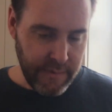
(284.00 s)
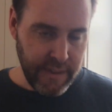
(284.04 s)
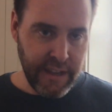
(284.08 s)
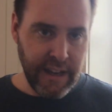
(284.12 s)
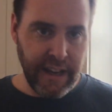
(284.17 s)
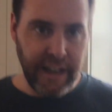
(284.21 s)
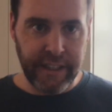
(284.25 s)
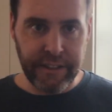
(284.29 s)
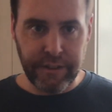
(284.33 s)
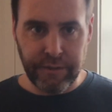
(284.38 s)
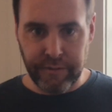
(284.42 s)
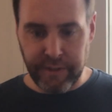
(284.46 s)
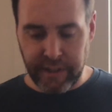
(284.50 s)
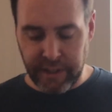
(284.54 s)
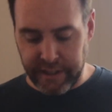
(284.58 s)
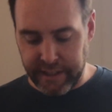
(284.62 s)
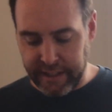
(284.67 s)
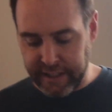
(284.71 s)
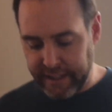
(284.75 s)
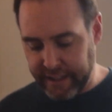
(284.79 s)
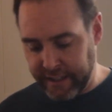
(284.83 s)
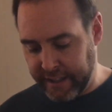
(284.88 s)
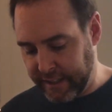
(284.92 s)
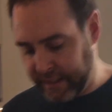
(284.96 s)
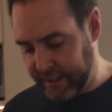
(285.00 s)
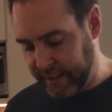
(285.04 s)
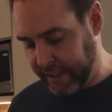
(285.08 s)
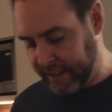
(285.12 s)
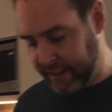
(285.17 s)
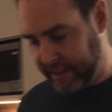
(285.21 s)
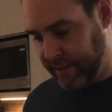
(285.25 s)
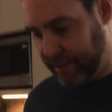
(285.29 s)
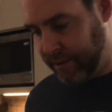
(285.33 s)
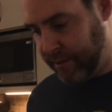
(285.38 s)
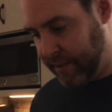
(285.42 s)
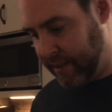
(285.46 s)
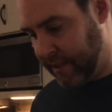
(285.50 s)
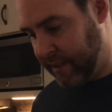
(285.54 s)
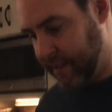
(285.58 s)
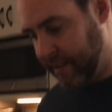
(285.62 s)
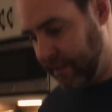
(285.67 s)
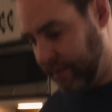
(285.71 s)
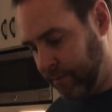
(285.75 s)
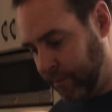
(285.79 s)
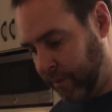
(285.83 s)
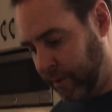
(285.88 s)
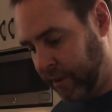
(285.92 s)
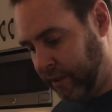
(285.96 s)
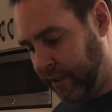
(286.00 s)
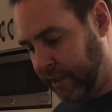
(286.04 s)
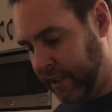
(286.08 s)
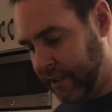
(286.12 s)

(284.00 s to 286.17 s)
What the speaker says: I don't really like to use distilled water.